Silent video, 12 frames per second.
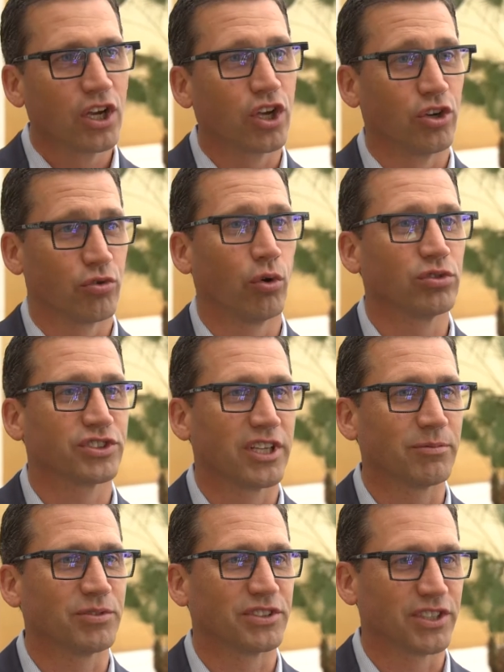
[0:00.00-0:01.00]
controlled
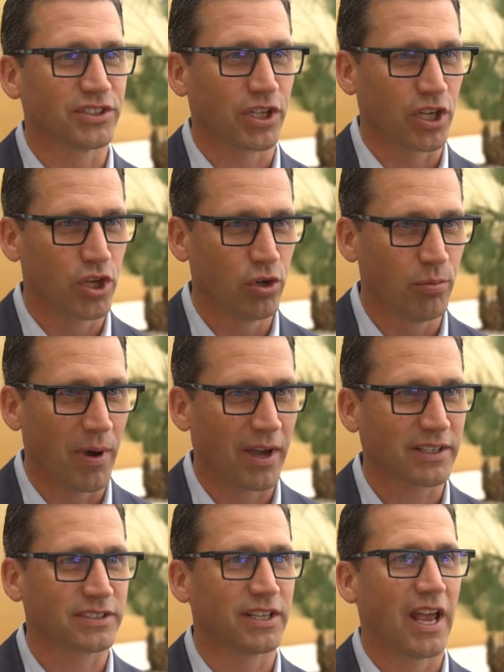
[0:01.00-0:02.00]
substances in
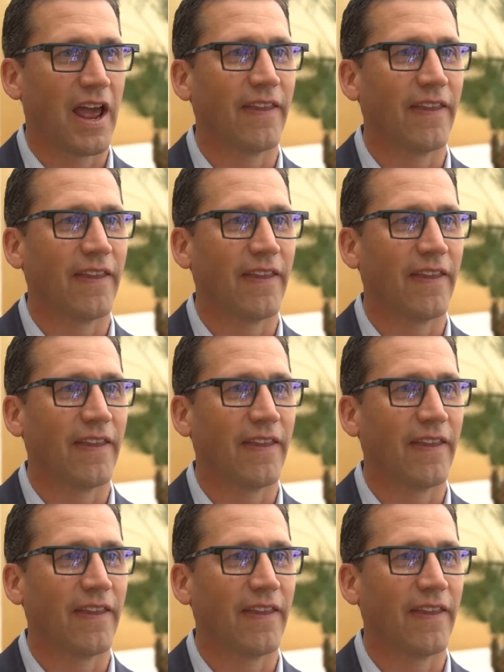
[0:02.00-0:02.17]
CubeX,